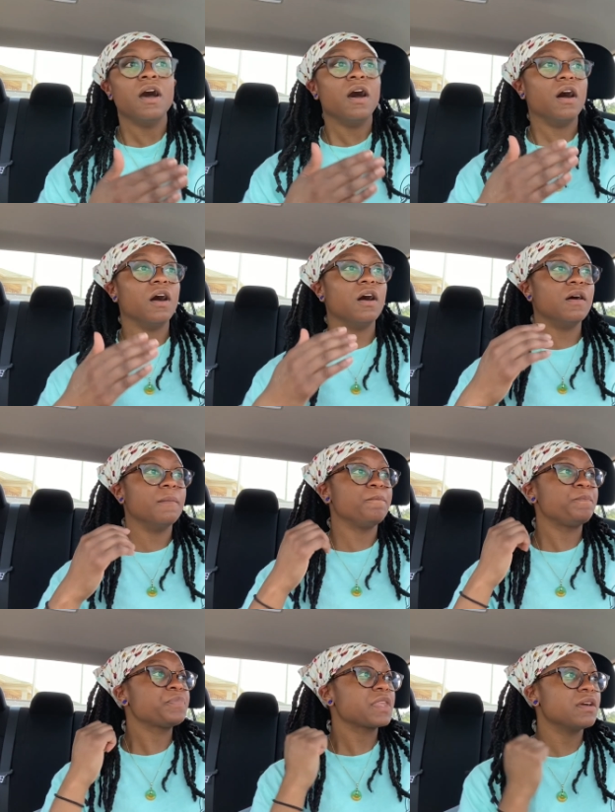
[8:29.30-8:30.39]
Um,
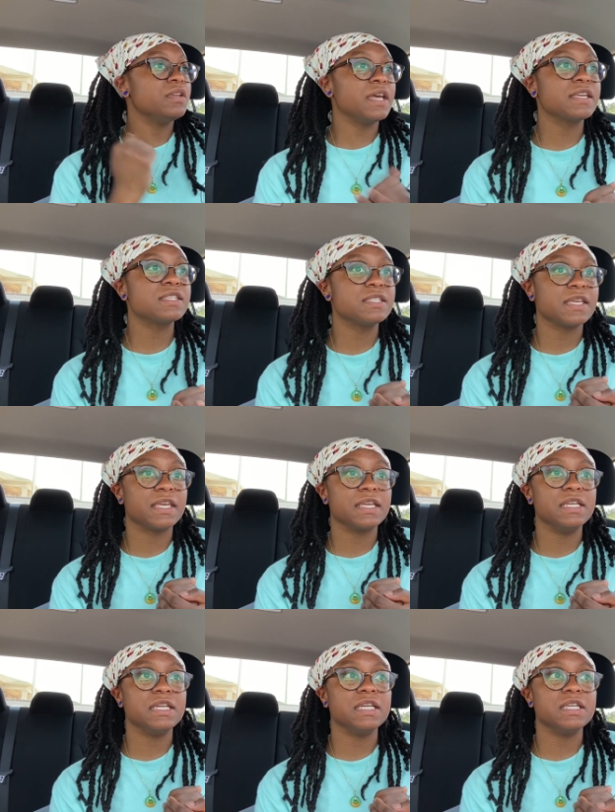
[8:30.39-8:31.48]
next thing
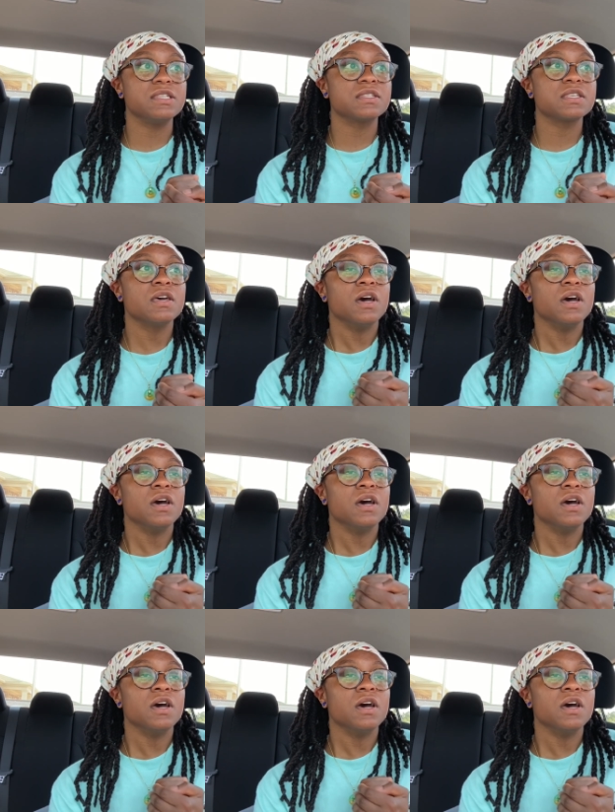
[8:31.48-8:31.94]
is